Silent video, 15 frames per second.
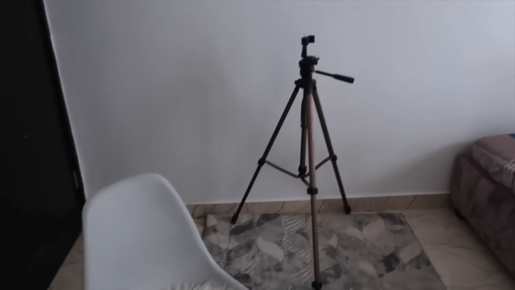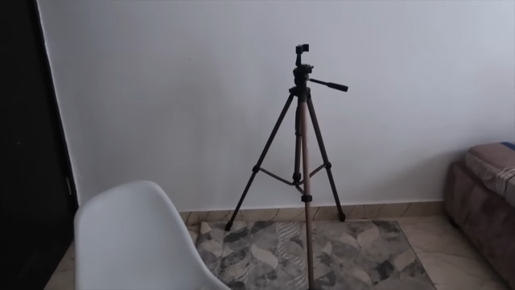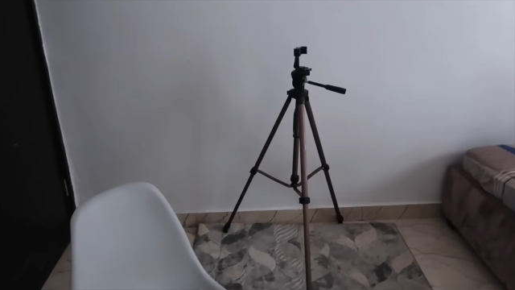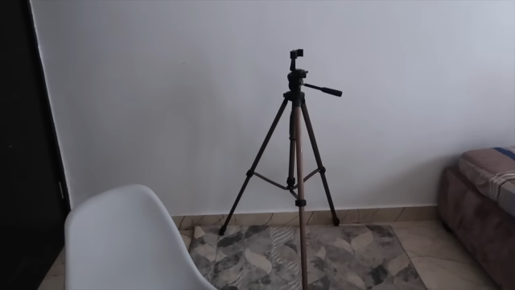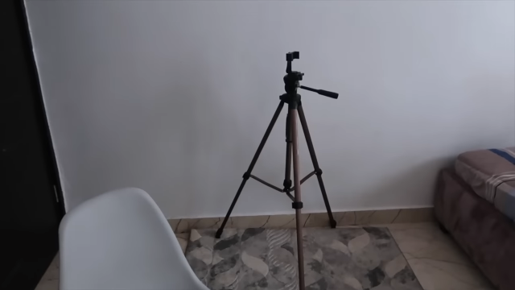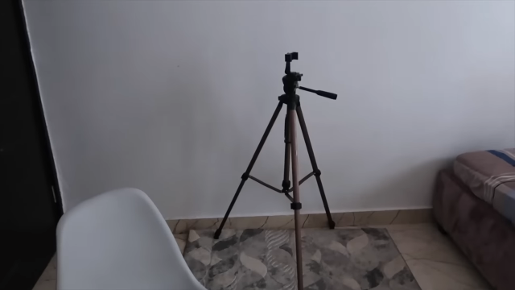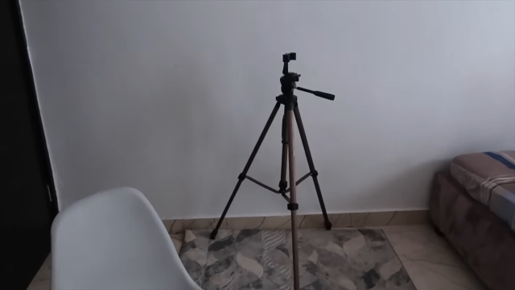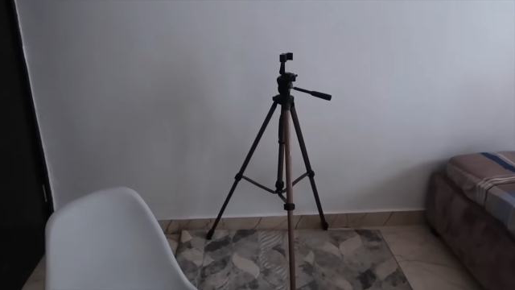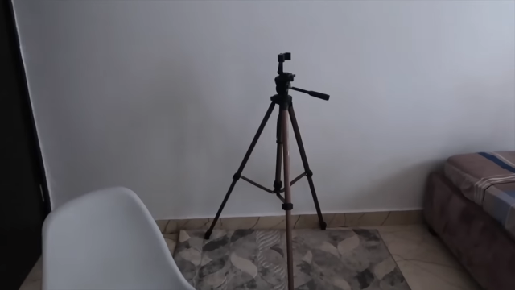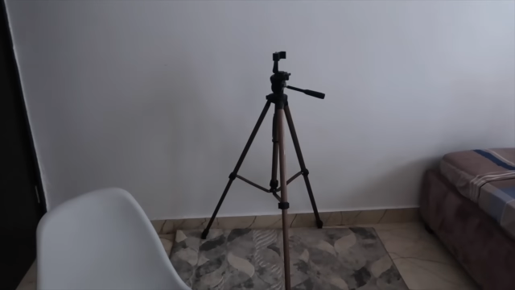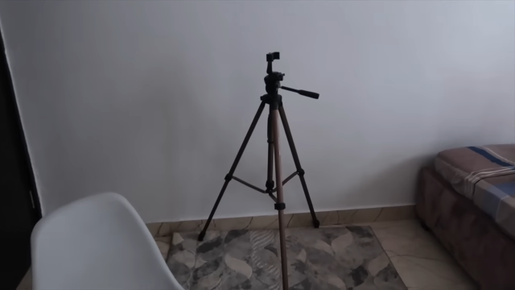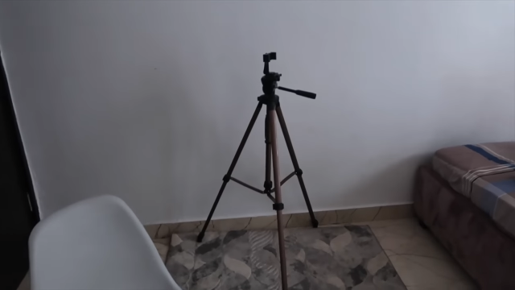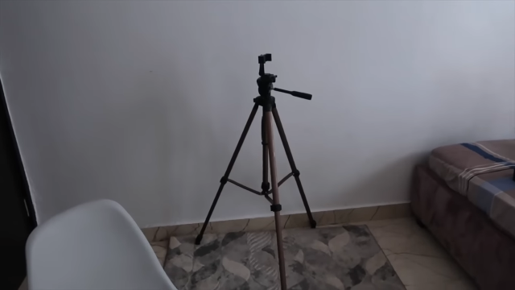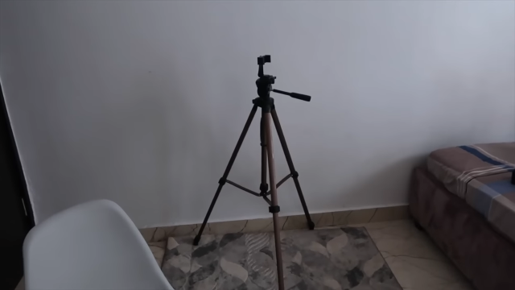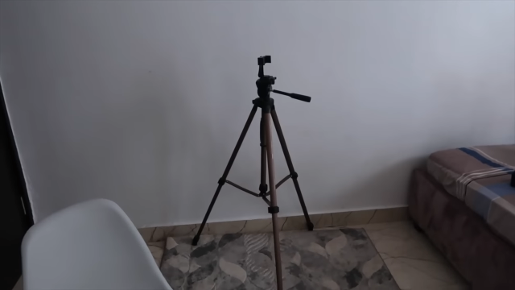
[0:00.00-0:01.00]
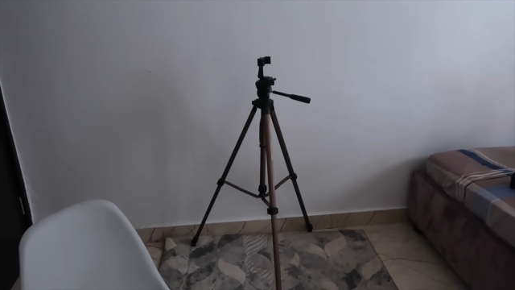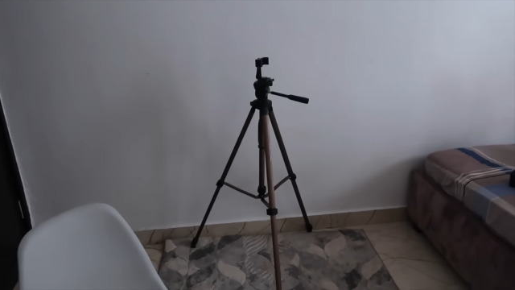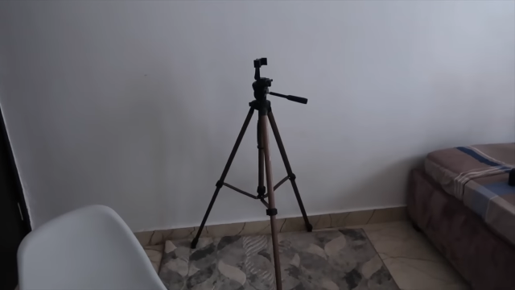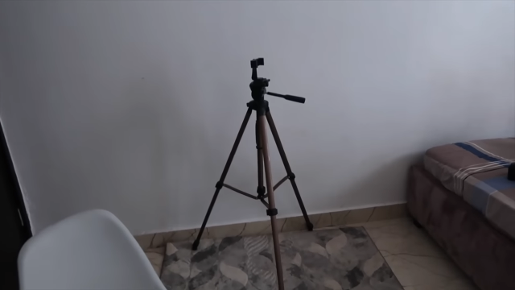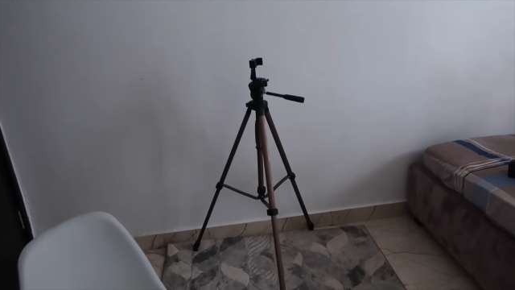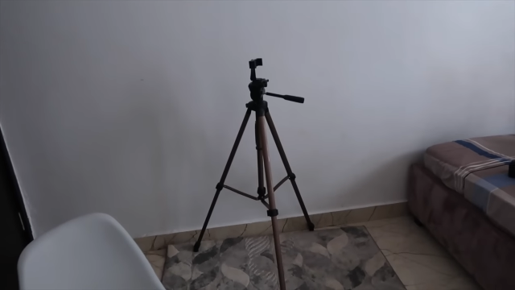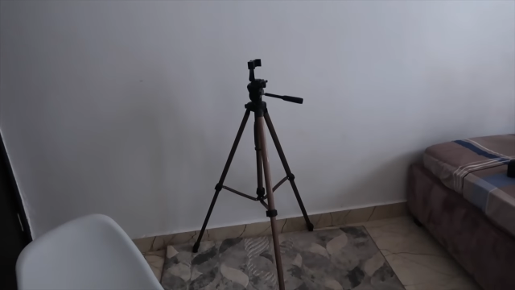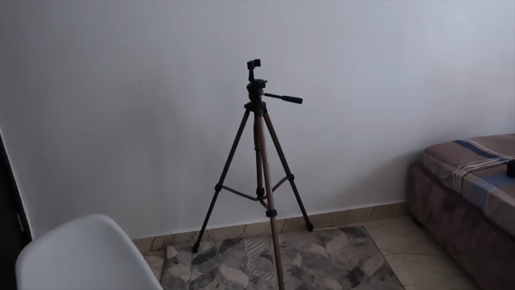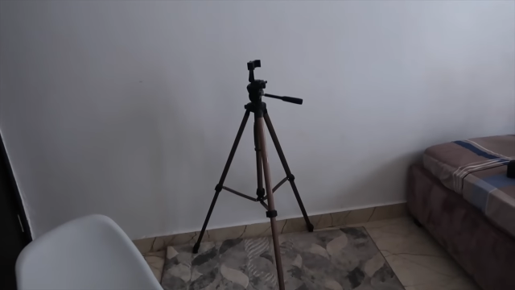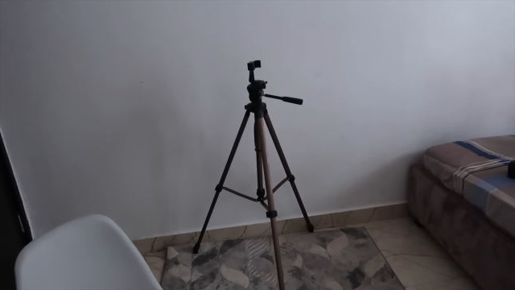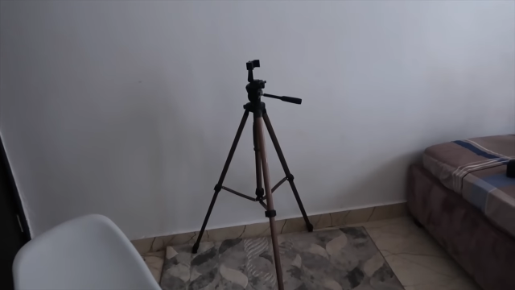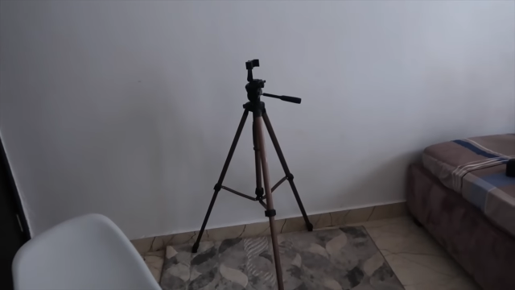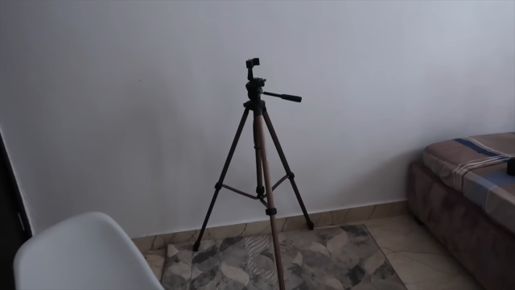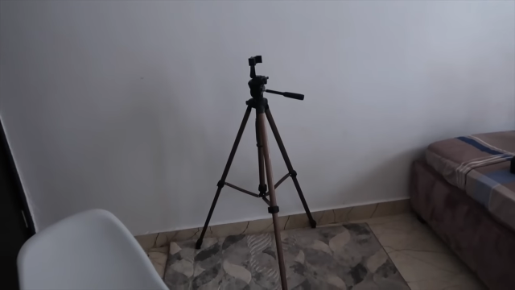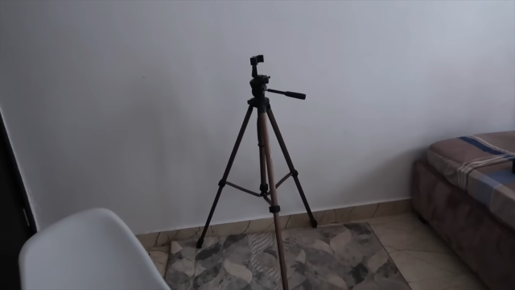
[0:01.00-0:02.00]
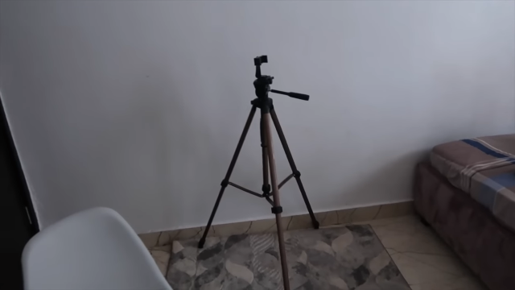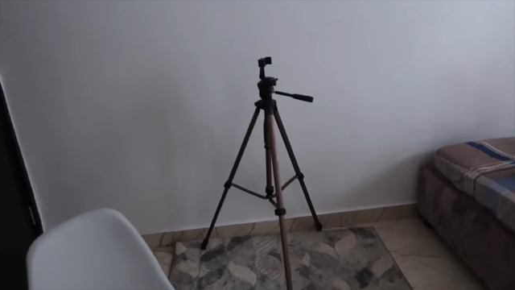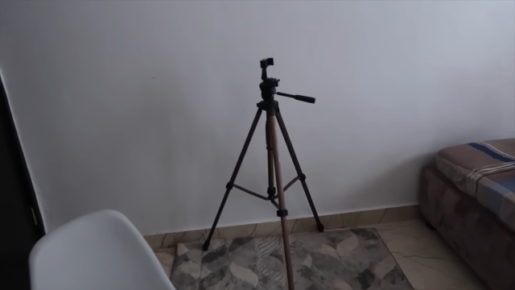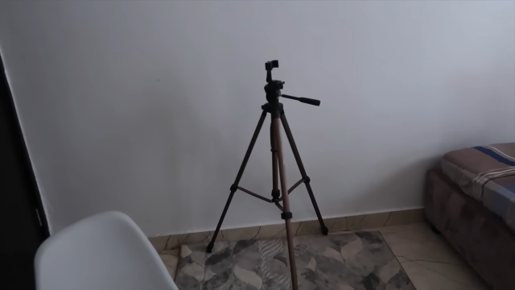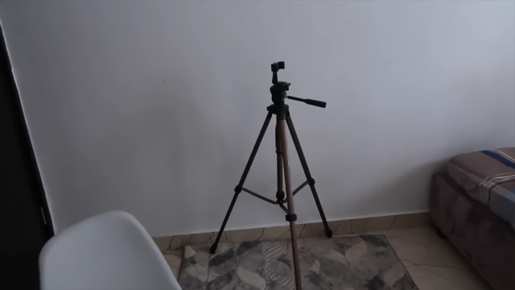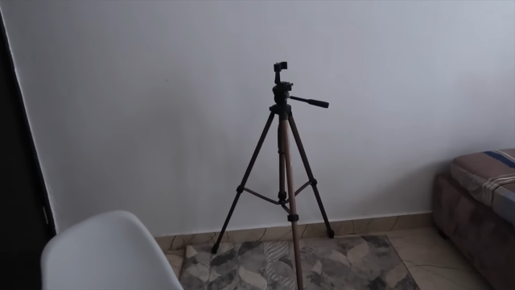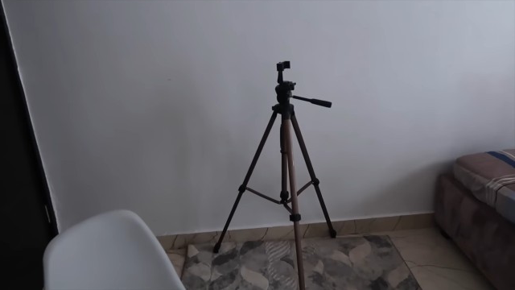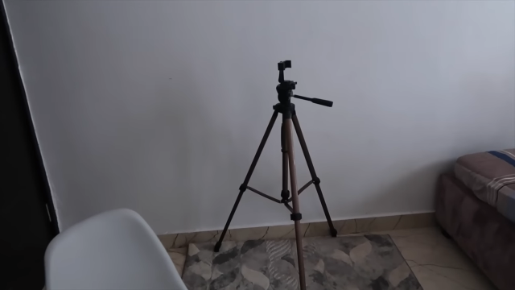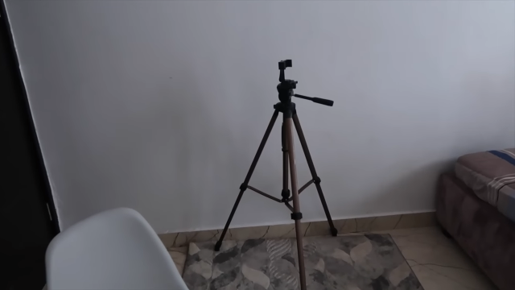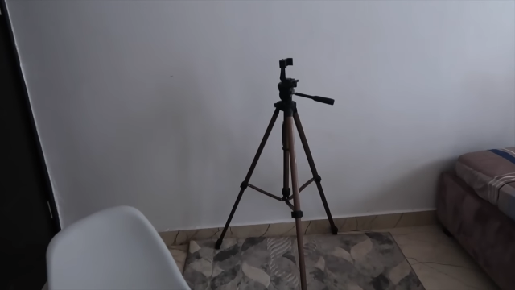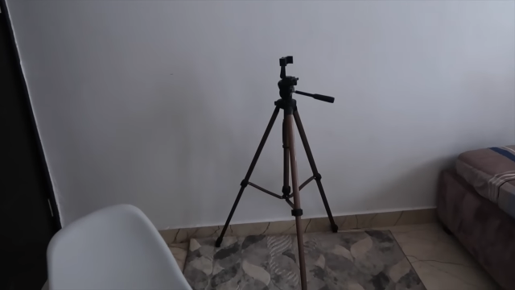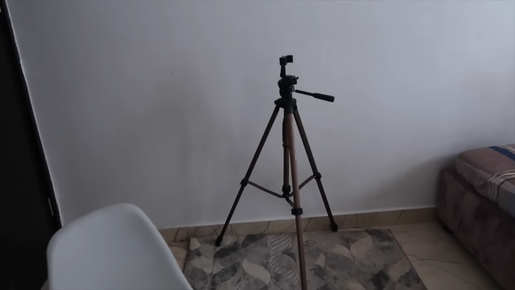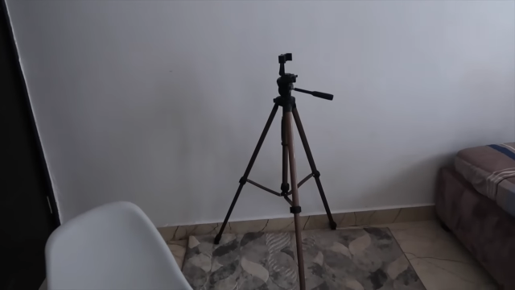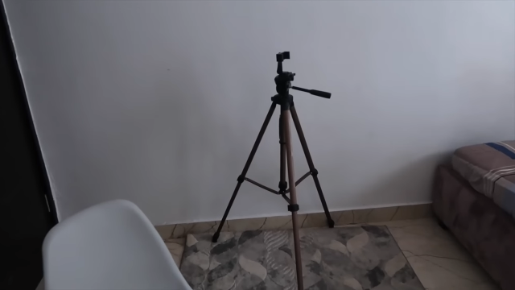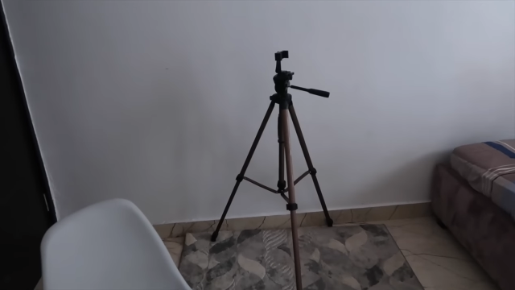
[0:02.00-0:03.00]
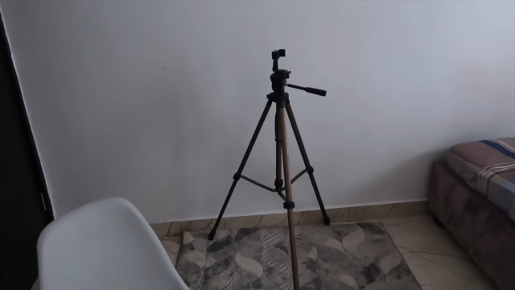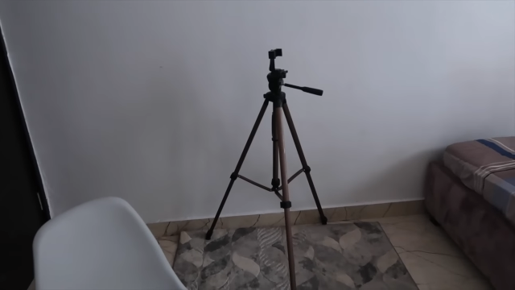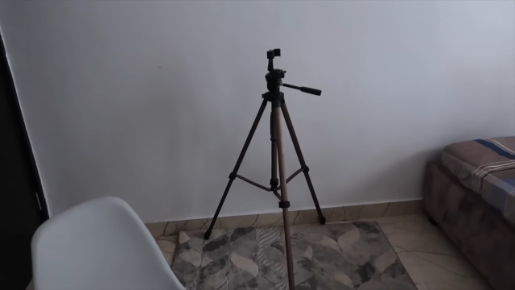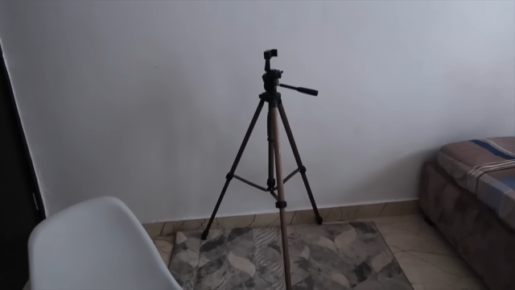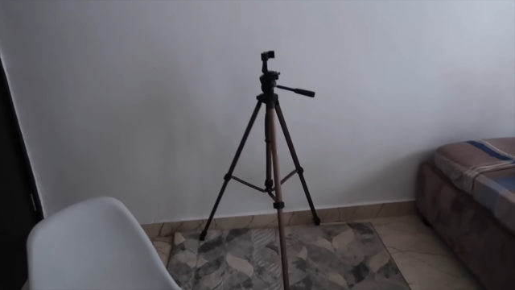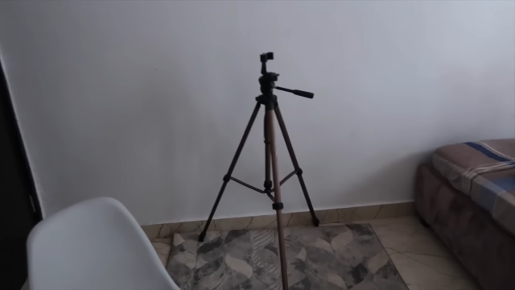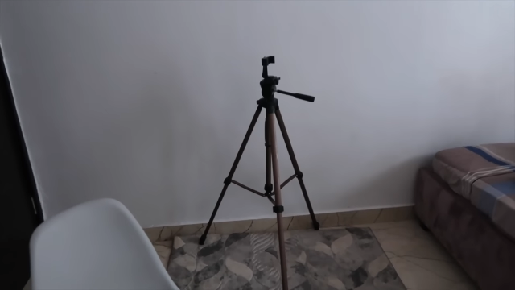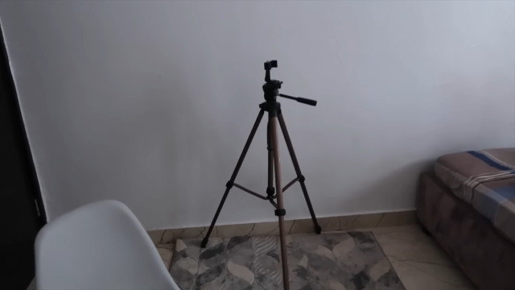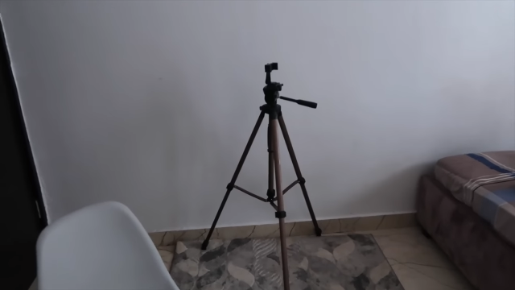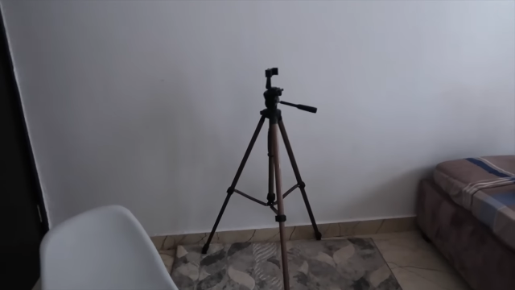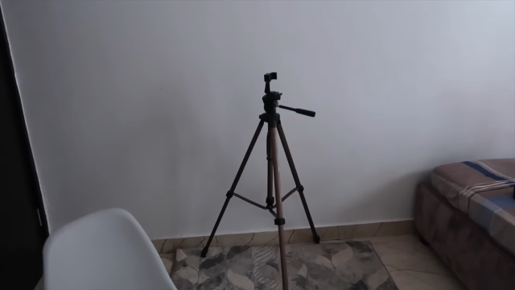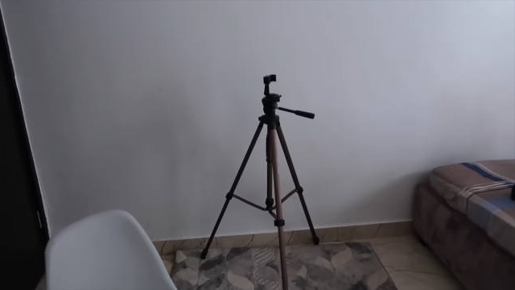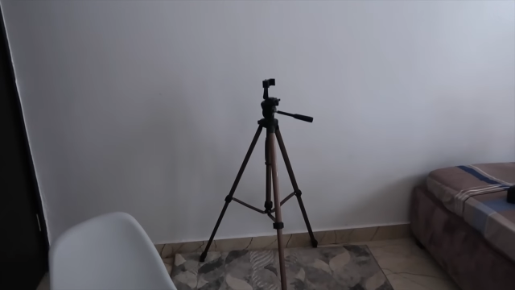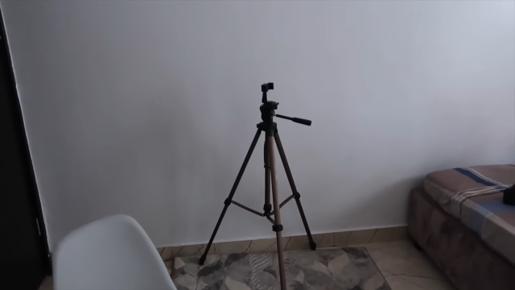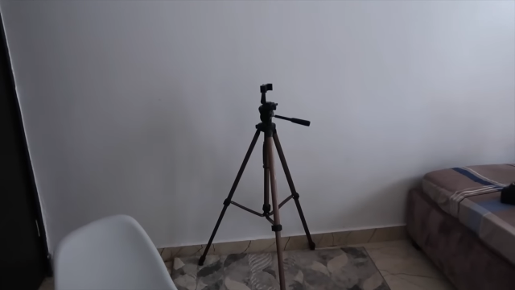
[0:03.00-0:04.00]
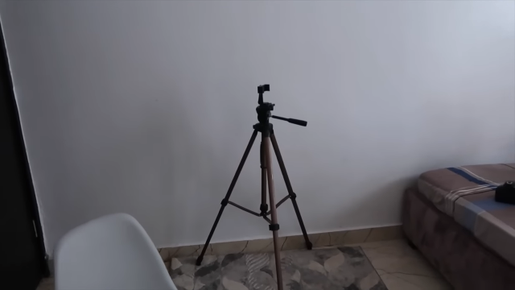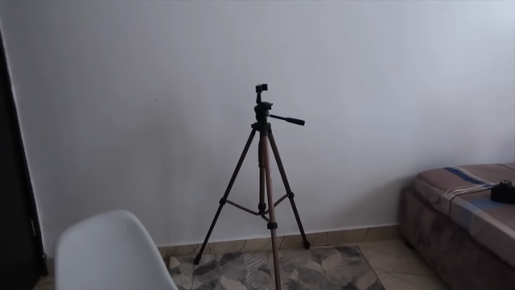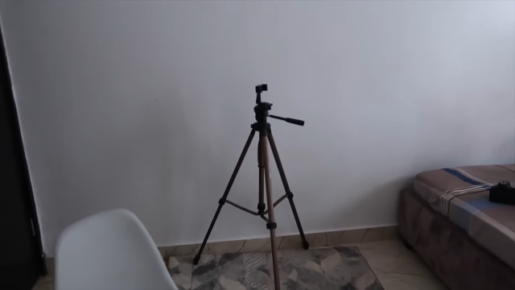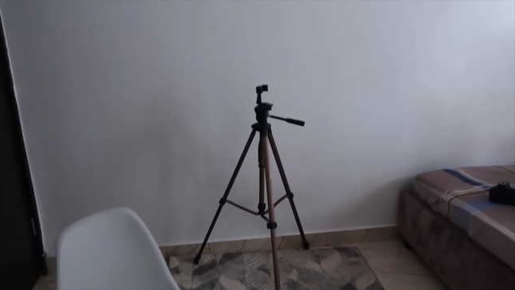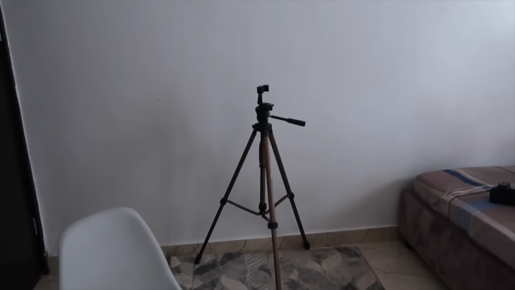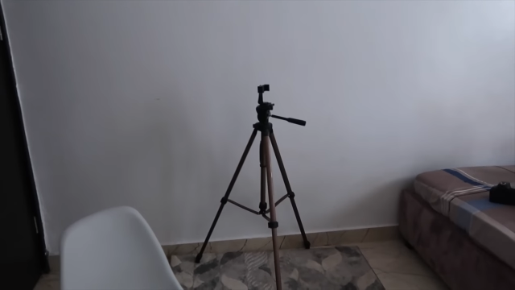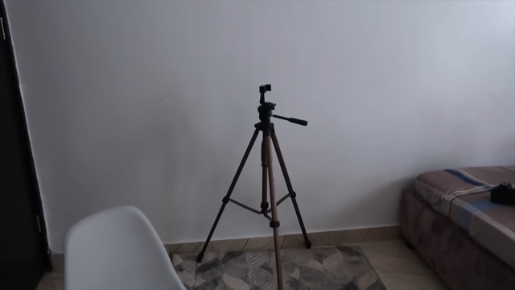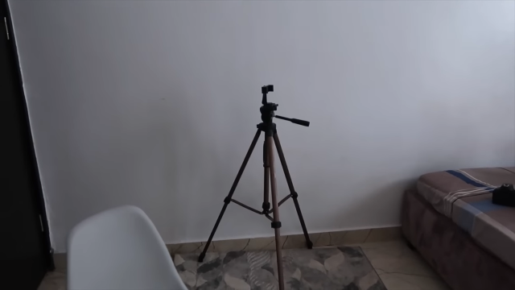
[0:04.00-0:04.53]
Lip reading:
Nobody's mouth can be seen.